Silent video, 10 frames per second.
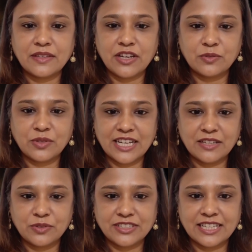The
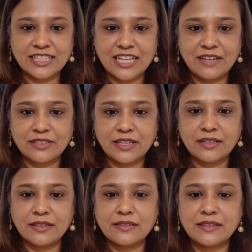rain was getting
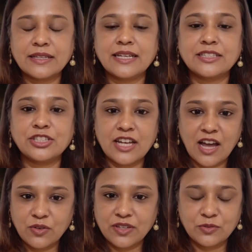heavier. Its
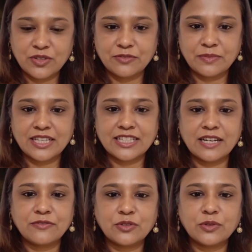showers were spreading
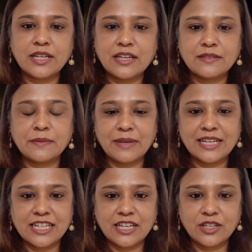everywhere,
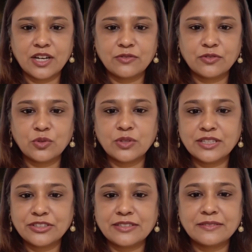making a lot of
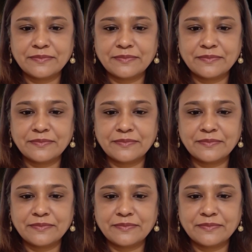noise.